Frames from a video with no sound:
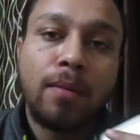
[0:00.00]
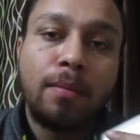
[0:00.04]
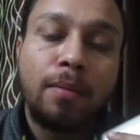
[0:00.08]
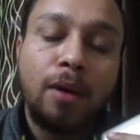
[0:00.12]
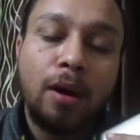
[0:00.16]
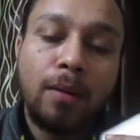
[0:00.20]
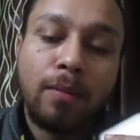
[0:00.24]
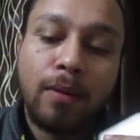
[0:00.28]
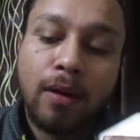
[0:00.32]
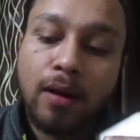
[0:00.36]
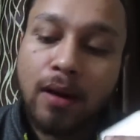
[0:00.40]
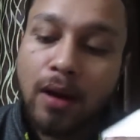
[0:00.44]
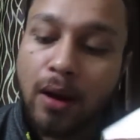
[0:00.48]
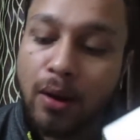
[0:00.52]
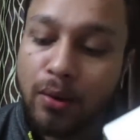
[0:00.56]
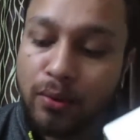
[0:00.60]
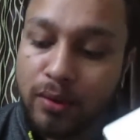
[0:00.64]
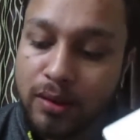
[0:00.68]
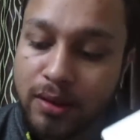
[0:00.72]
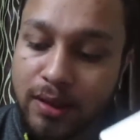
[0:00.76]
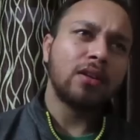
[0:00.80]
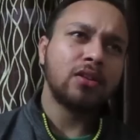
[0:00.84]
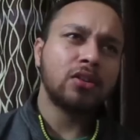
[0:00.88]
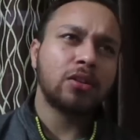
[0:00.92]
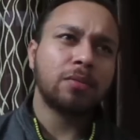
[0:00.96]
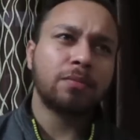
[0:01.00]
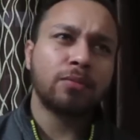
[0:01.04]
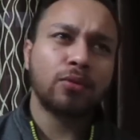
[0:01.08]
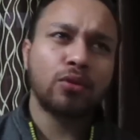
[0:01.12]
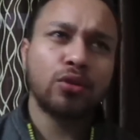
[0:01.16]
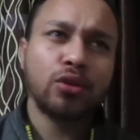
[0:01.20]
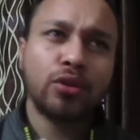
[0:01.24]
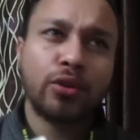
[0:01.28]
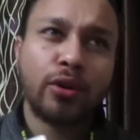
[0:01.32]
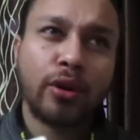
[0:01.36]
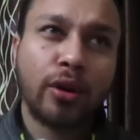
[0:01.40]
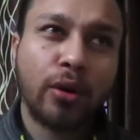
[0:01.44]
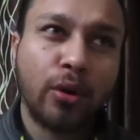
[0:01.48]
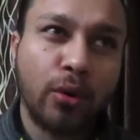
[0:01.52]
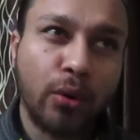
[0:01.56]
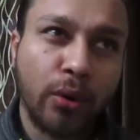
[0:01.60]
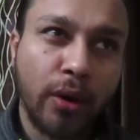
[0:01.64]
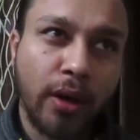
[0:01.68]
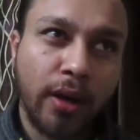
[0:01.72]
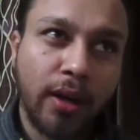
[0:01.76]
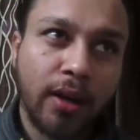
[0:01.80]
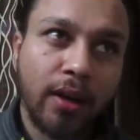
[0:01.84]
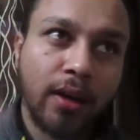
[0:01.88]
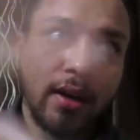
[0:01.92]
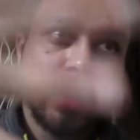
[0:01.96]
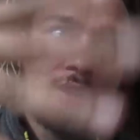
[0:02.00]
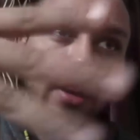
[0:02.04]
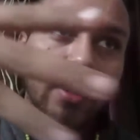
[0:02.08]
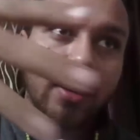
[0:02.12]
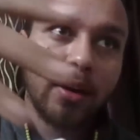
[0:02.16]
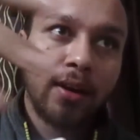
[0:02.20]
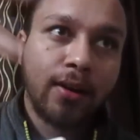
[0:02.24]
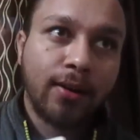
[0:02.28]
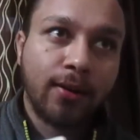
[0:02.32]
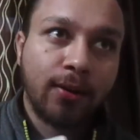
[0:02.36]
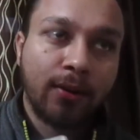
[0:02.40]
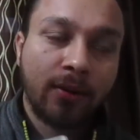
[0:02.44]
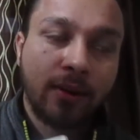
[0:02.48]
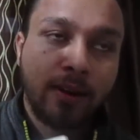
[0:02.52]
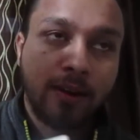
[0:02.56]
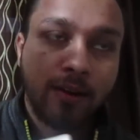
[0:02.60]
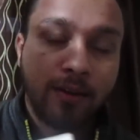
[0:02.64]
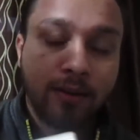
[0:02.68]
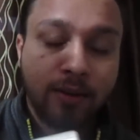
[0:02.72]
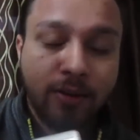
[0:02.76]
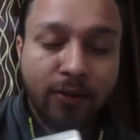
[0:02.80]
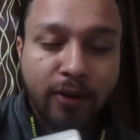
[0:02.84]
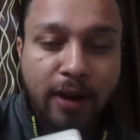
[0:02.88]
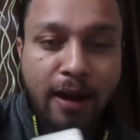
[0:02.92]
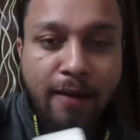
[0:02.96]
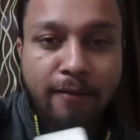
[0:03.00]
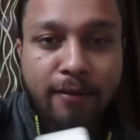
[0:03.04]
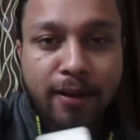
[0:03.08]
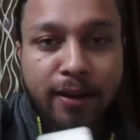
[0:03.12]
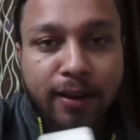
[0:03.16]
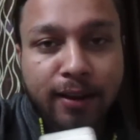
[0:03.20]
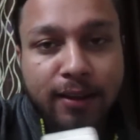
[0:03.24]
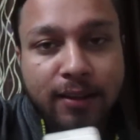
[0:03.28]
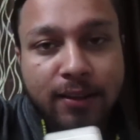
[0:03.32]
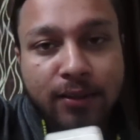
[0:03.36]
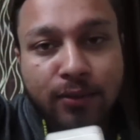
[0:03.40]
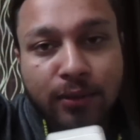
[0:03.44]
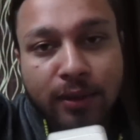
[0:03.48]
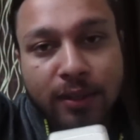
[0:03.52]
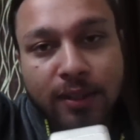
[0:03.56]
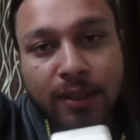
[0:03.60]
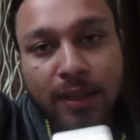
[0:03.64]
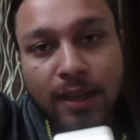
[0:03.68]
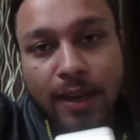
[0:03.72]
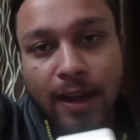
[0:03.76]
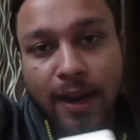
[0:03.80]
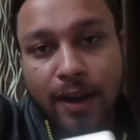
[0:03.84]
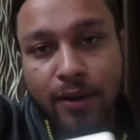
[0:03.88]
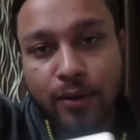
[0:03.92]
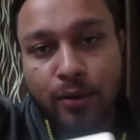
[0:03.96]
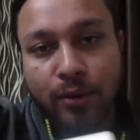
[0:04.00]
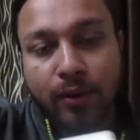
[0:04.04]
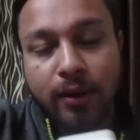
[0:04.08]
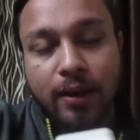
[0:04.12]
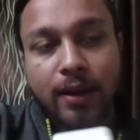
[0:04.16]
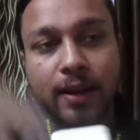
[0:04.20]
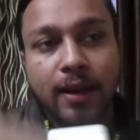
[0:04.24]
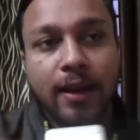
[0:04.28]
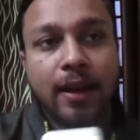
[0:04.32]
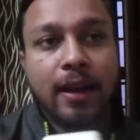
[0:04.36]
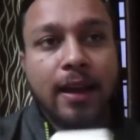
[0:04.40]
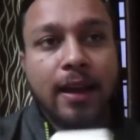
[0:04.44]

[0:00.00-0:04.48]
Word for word: Purple Cow, is that suppose you're going and okay, you're traveling in Switzerland, okay,